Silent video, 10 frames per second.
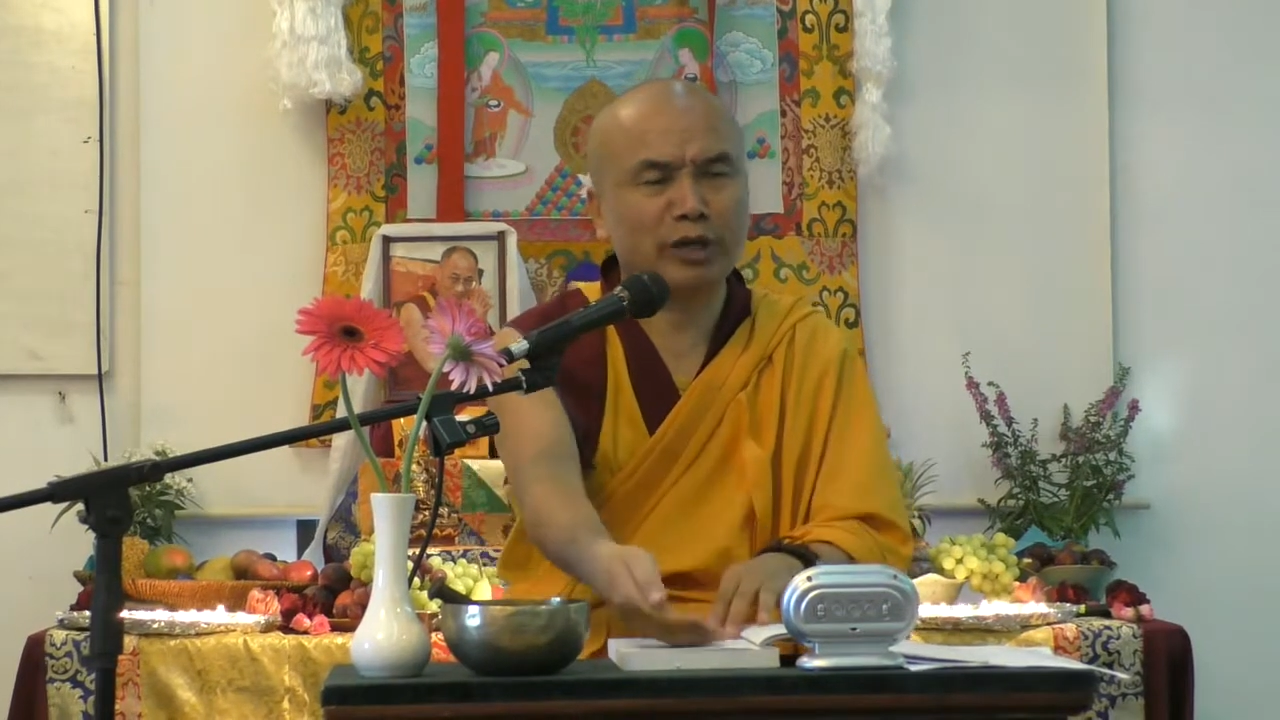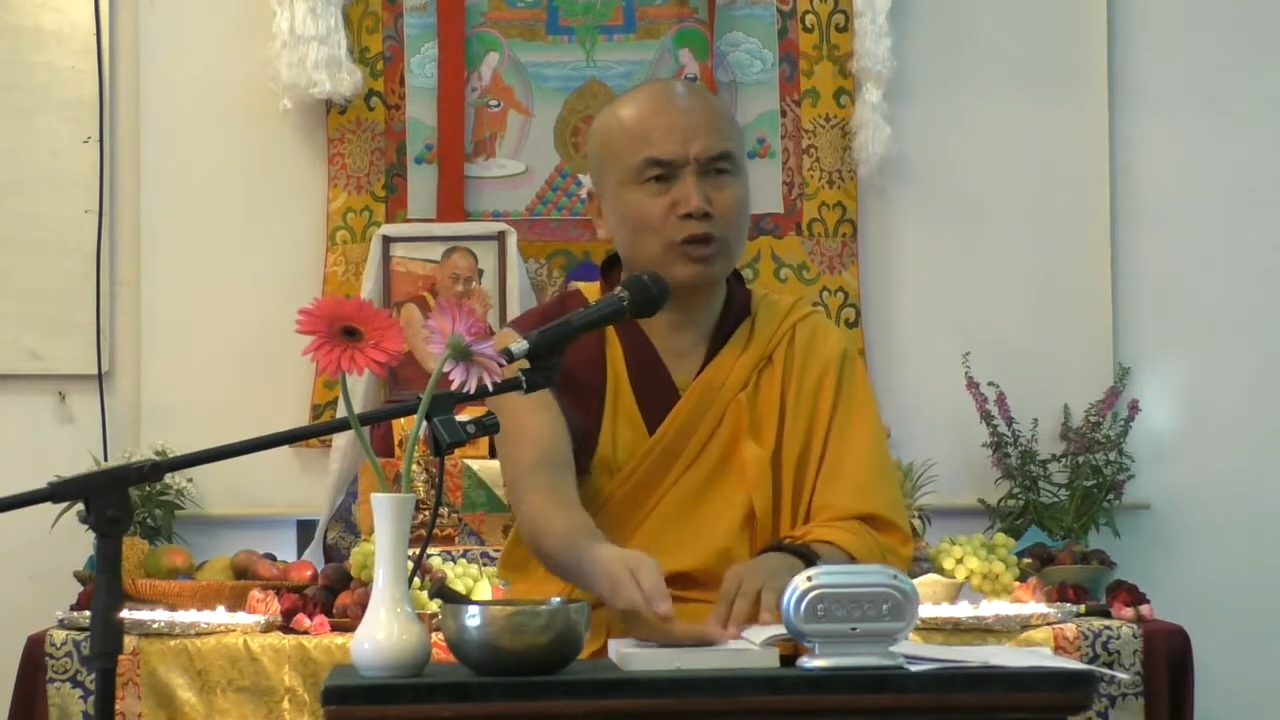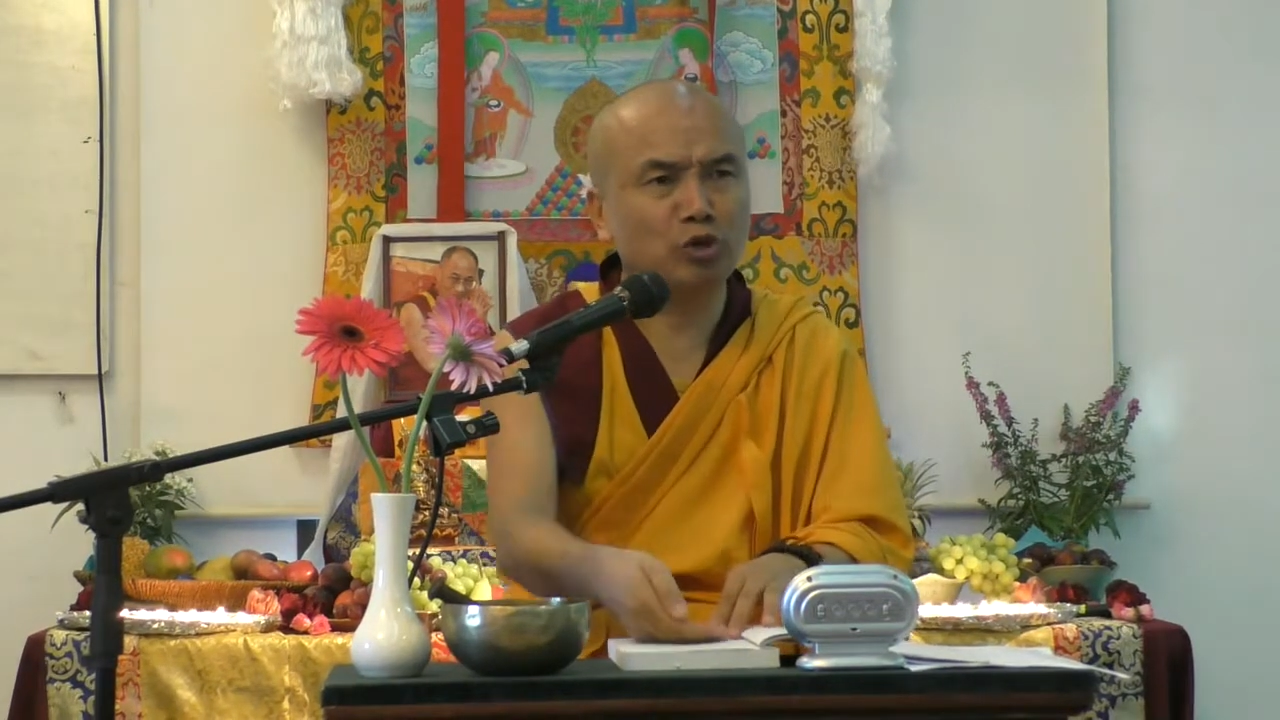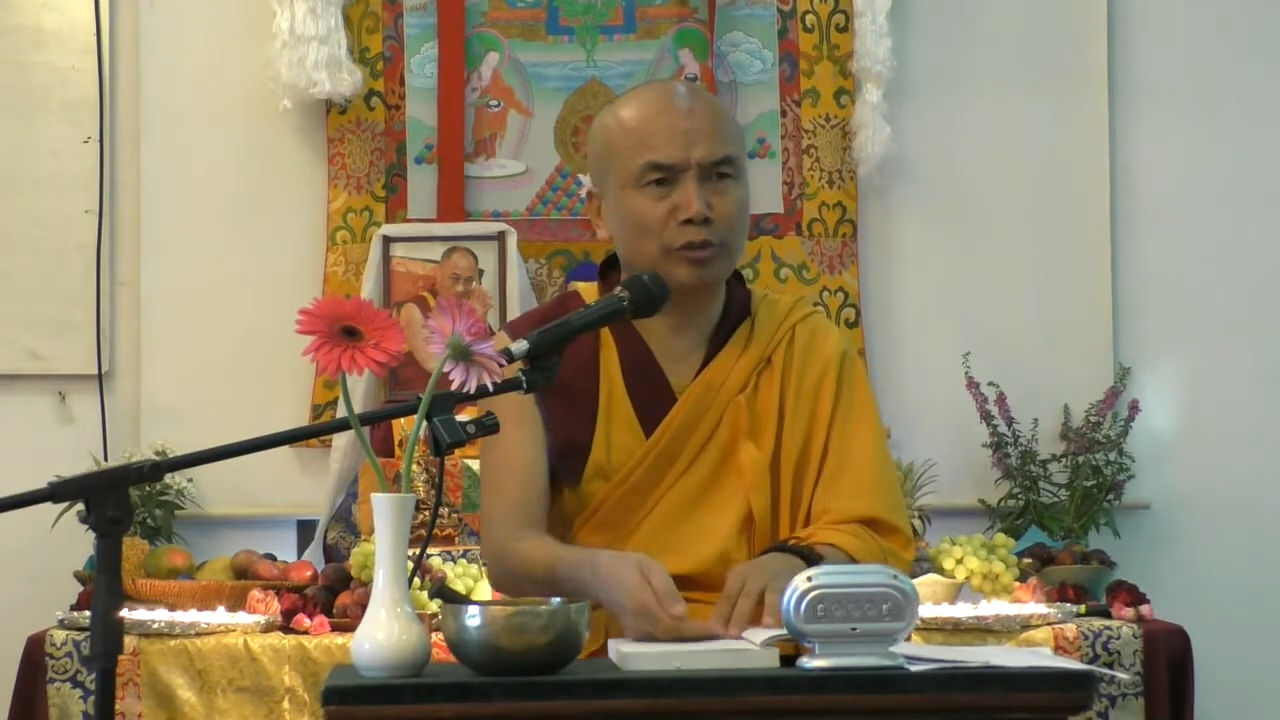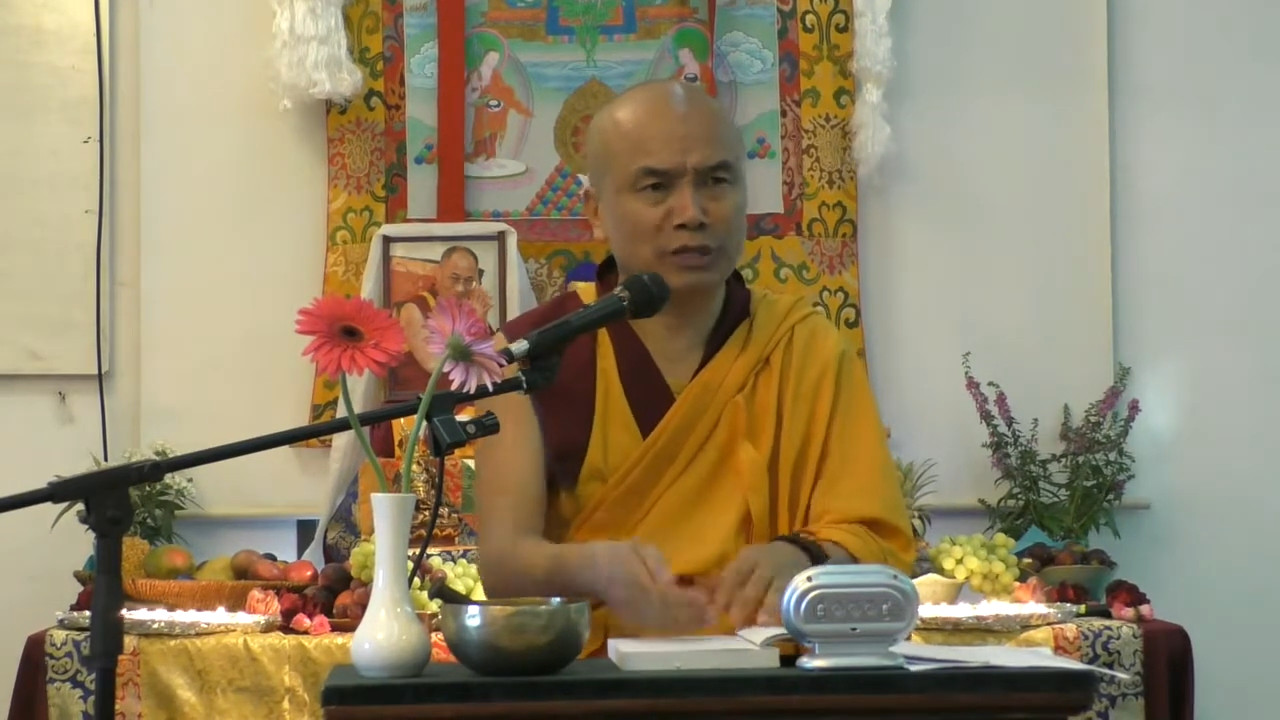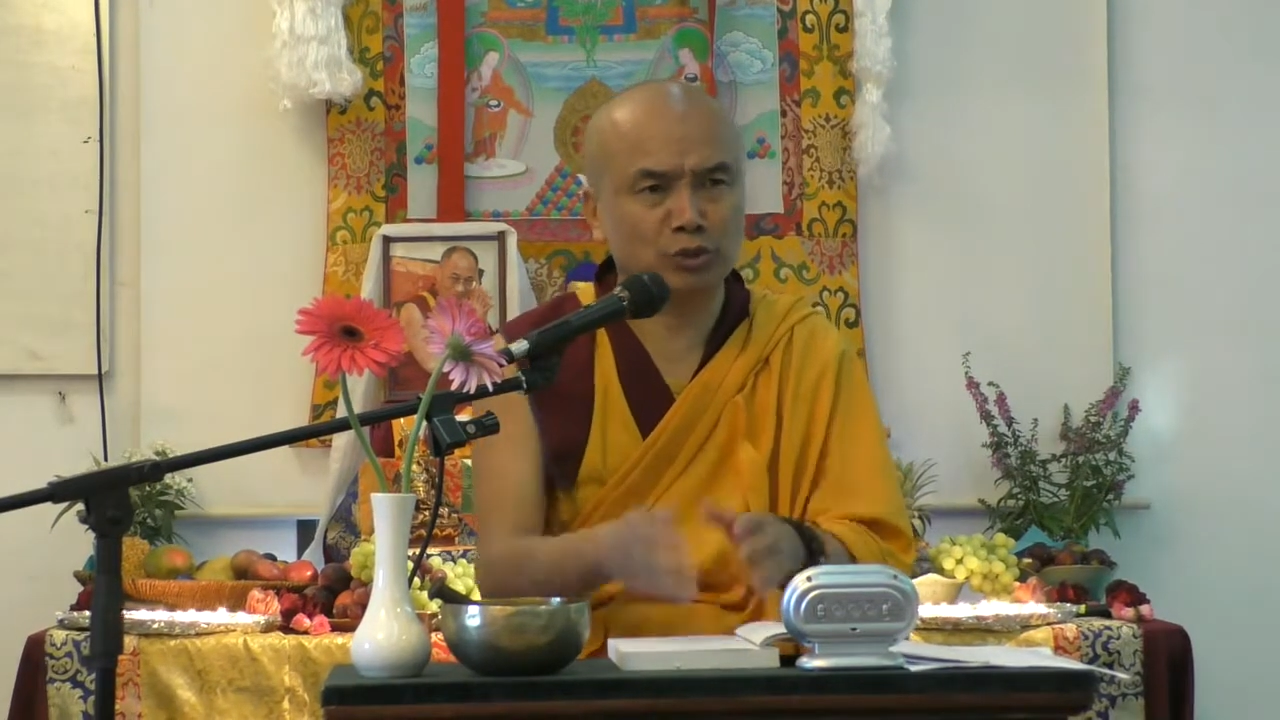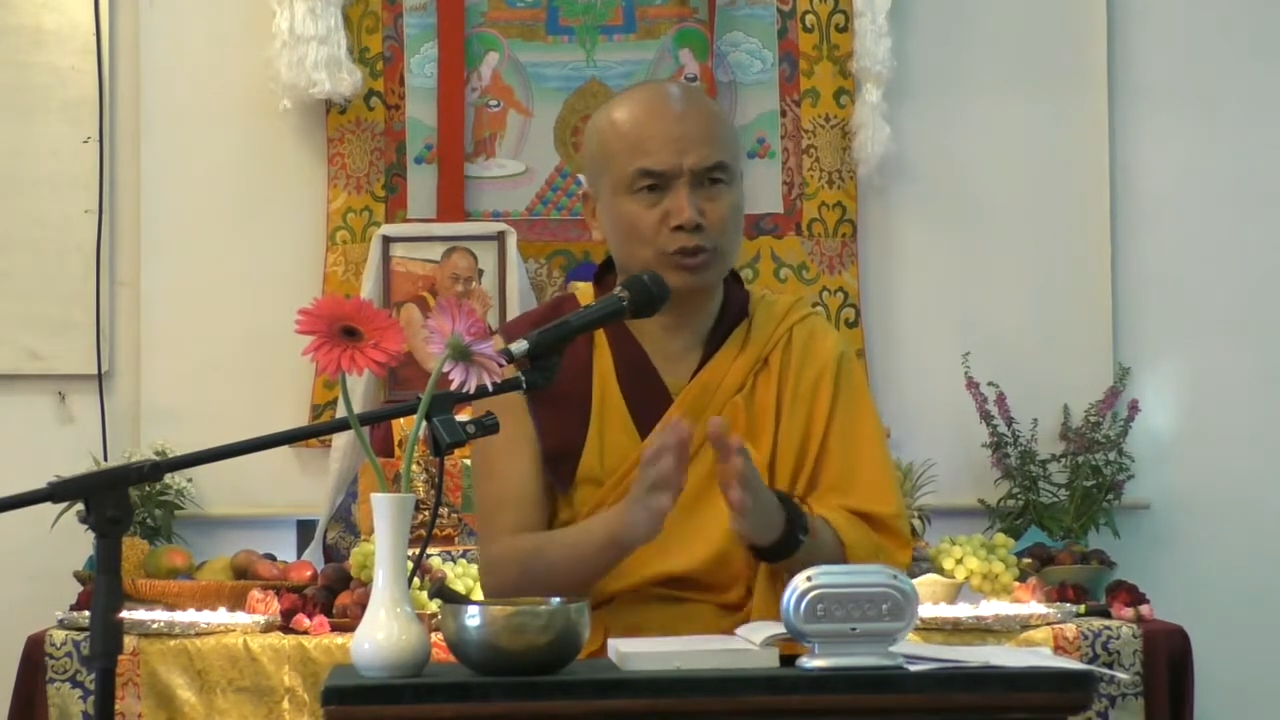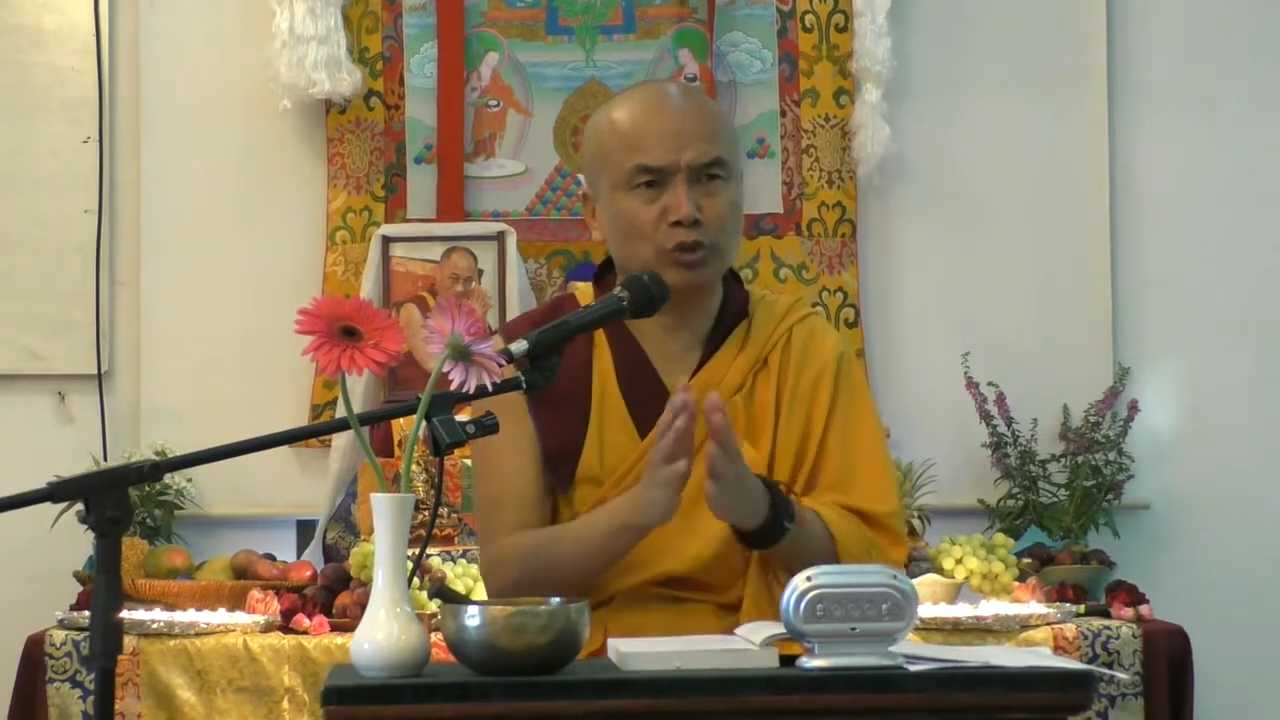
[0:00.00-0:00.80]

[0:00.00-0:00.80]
no means,